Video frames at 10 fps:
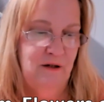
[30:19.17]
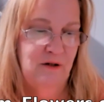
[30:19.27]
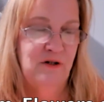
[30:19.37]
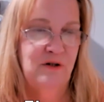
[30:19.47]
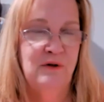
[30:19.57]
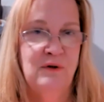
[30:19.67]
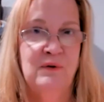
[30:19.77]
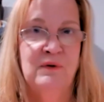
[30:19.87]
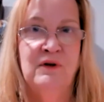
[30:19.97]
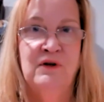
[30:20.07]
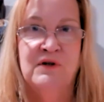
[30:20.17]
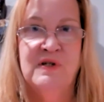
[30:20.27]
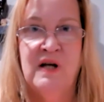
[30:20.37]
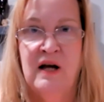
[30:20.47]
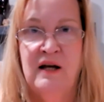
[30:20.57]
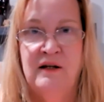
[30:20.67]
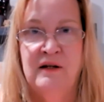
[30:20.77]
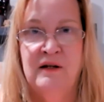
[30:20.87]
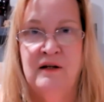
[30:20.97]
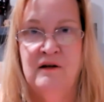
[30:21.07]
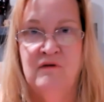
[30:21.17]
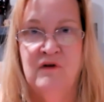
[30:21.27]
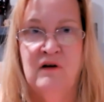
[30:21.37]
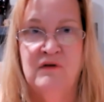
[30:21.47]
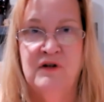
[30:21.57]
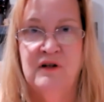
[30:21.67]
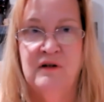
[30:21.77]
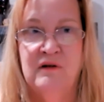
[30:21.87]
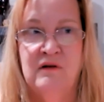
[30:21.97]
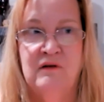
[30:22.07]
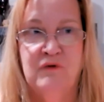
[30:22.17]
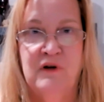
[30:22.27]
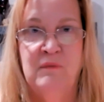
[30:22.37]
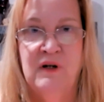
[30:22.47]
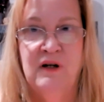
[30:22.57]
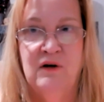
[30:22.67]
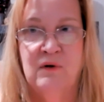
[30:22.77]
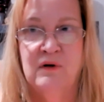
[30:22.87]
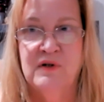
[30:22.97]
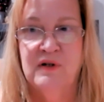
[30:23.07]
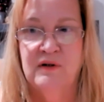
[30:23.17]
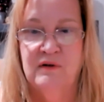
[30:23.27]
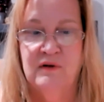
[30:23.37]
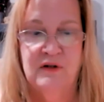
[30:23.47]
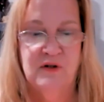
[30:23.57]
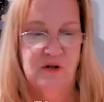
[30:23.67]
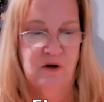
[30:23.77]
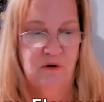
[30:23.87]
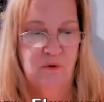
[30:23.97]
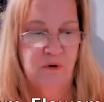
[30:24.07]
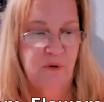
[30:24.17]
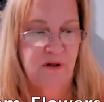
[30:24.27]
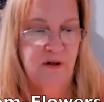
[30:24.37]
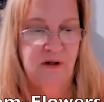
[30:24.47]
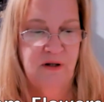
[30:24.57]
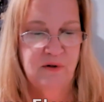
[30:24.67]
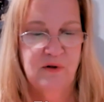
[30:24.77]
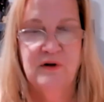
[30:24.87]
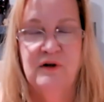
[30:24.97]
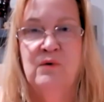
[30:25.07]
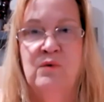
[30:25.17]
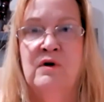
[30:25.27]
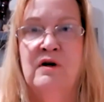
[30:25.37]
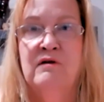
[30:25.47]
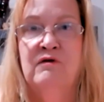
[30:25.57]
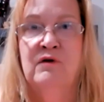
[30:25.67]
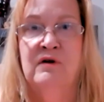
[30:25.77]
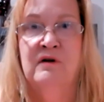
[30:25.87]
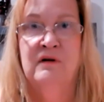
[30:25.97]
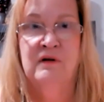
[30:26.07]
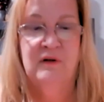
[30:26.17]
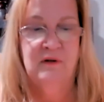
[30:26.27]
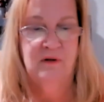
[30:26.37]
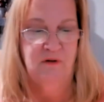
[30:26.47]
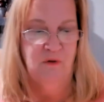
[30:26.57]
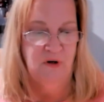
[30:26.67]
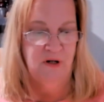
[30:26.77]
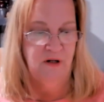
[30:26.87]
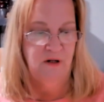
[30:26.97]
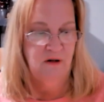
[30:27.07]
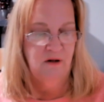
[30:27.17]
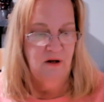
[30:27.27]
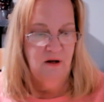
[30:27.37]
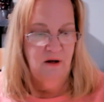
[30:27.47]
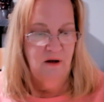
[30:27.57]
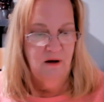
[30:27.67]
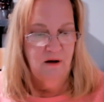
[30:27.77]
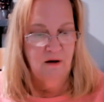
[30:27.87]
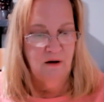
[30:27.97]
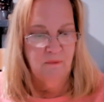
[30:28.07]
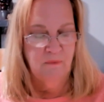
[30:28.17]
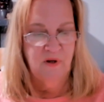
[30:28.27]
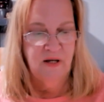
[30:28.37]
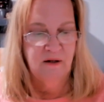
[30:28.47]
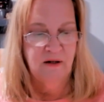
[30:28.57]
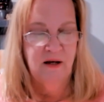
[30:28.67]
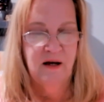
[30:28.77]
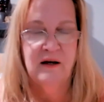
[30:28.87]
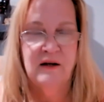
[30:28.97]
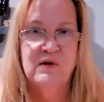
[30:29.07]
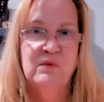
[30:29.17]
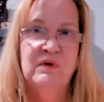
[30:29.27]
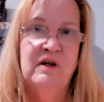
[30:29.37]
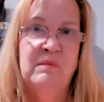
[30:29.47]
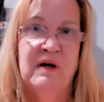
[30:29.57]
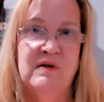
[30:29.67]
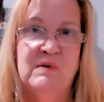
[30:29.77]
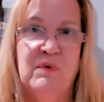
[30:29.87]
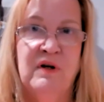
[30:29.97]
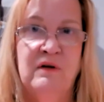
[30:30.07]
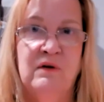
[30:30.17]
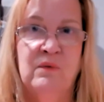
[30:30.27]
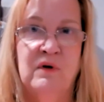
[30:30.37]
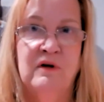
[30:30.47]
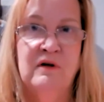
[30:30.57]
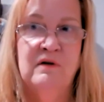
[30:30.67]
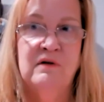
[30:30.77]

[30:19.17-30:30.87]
to your site and get involved in the free mini course and start ordering the things that are going to work for everybody. And yeah, it's really about spreading the word.